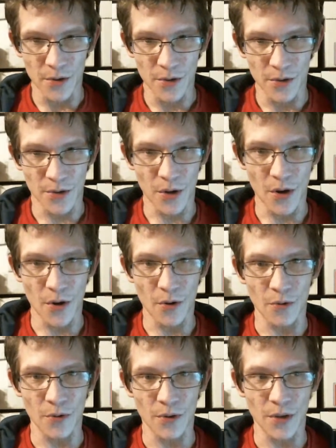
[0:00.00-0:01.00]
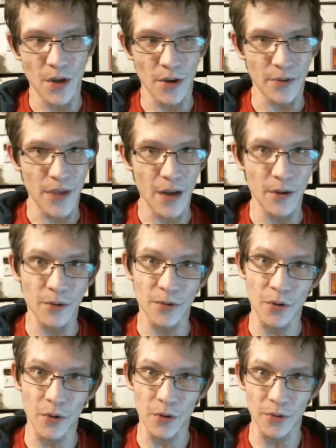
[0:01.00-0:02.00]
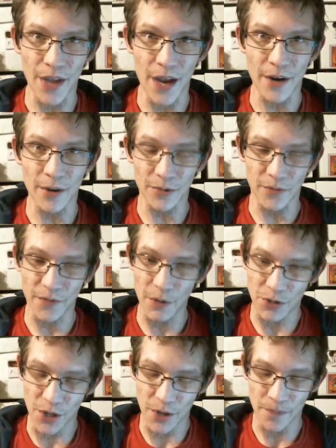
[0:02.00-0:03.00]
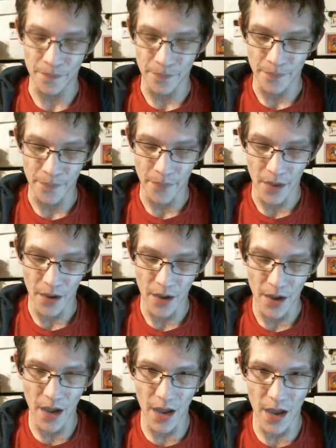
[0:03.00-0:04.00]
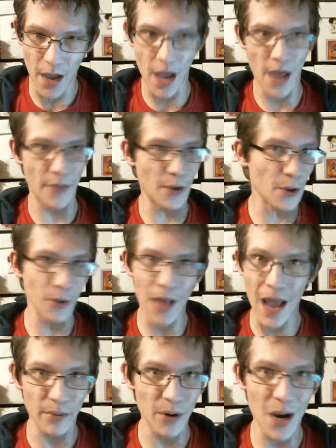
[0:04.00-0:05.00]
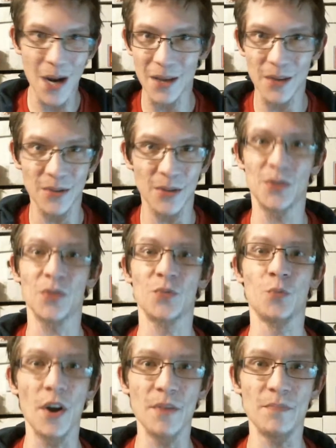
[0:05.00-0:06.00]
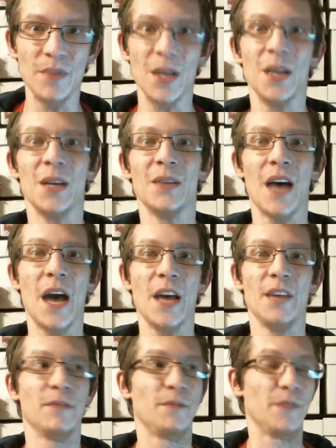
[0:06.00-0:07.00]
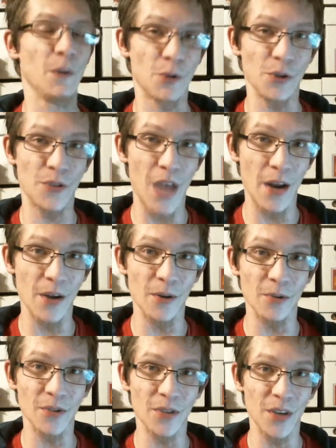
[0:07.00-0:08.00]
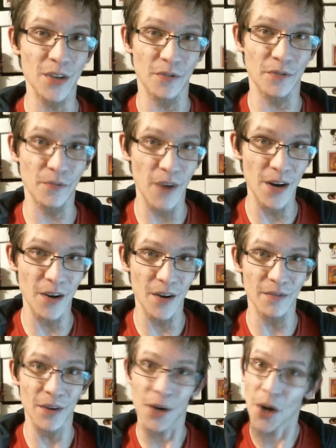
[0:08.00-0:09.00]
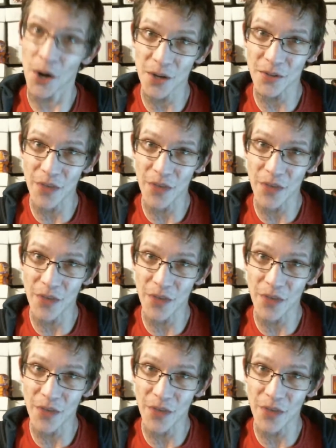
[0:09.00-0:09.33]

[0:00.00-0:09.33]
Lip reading: So, young Thanos, old Thanos, future, and they're collaborating because there's this one being that even future Thanos is afraid of, and current